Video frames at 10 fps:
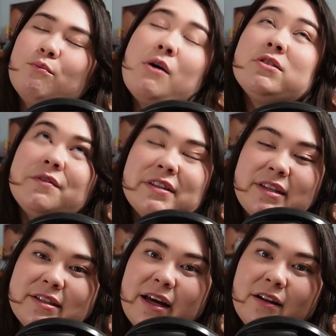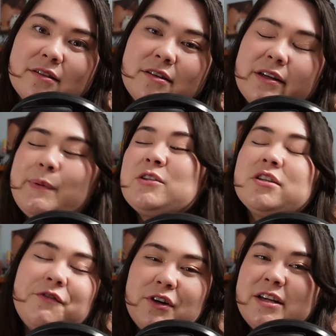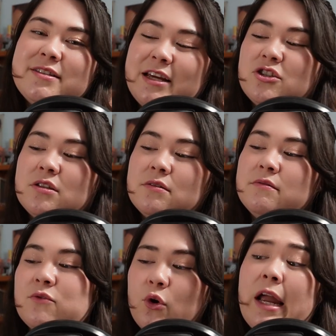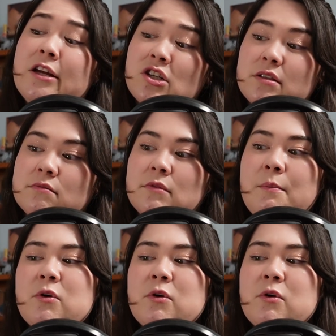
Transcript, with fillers: Most of us can tell, especially if you're East Asian or Asian.